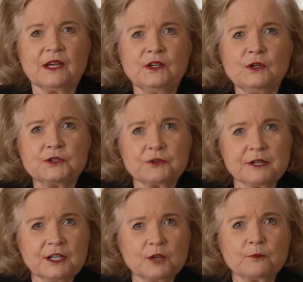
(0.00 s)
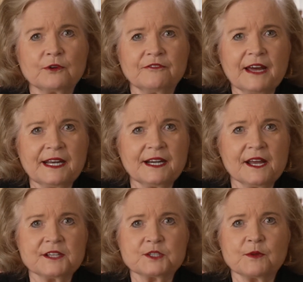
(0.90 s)
New Trier provided
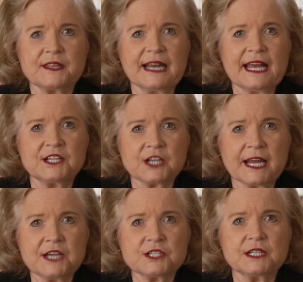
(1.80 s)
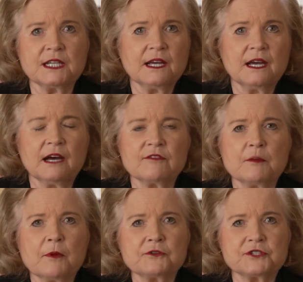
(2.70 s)
us with an education of the
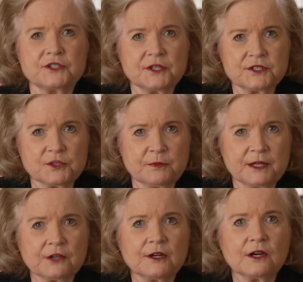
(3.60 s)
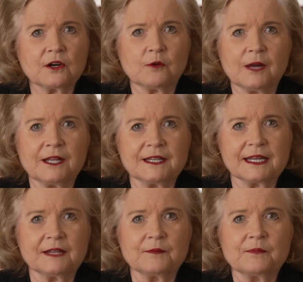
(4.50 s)
most superior quality.